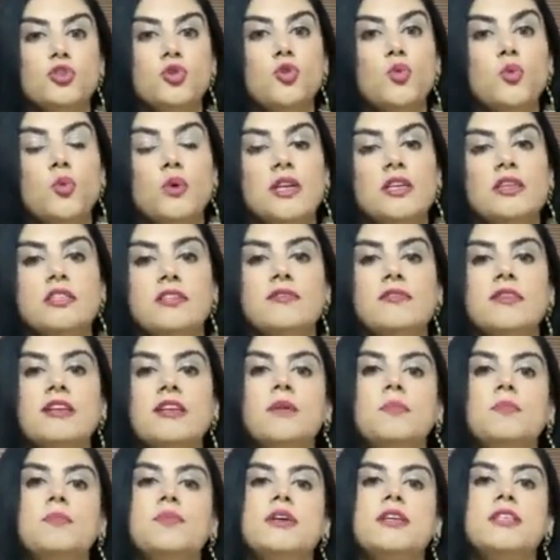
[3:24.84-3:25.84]
you will
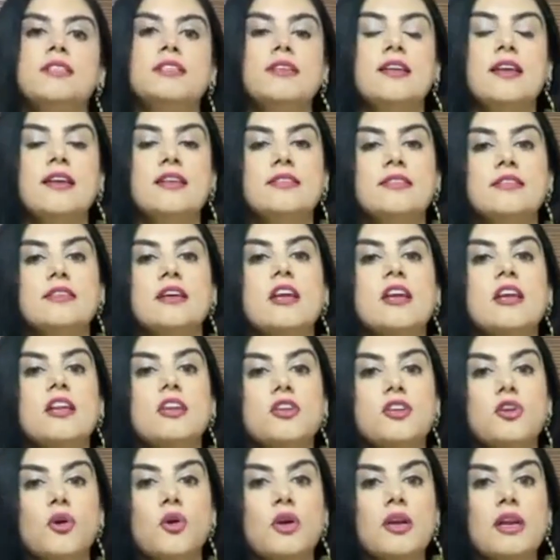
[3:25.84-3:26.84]
develop breast cancer
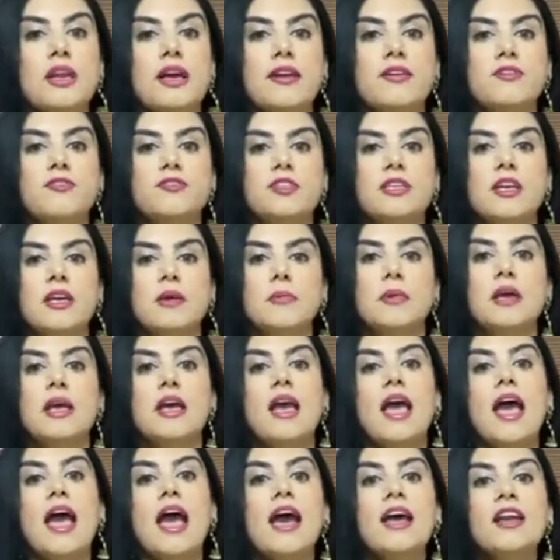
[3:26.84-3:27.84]
in your lifetime.
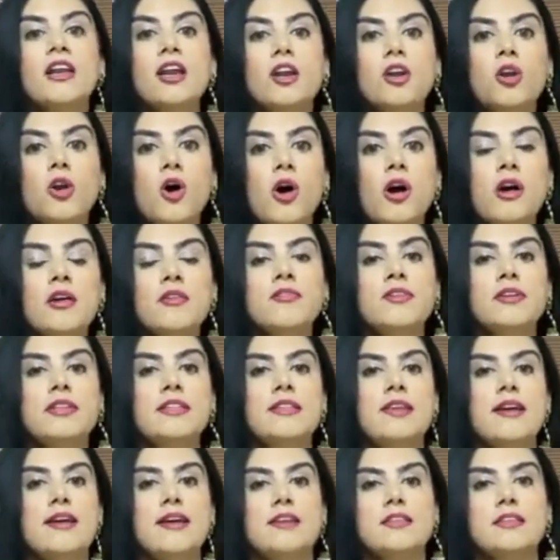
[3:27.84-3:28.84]
And along
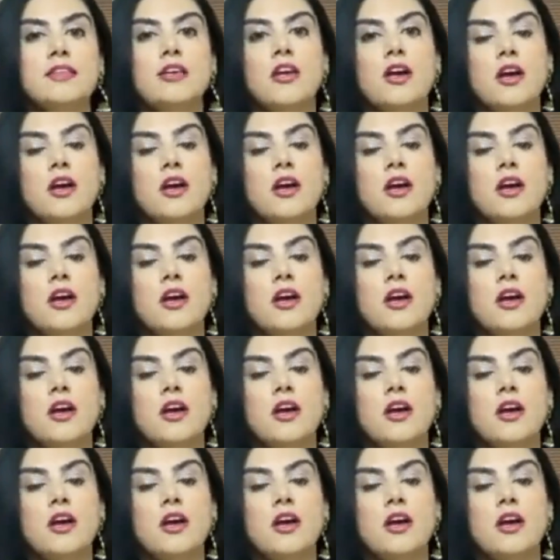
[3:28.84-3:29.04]
with that,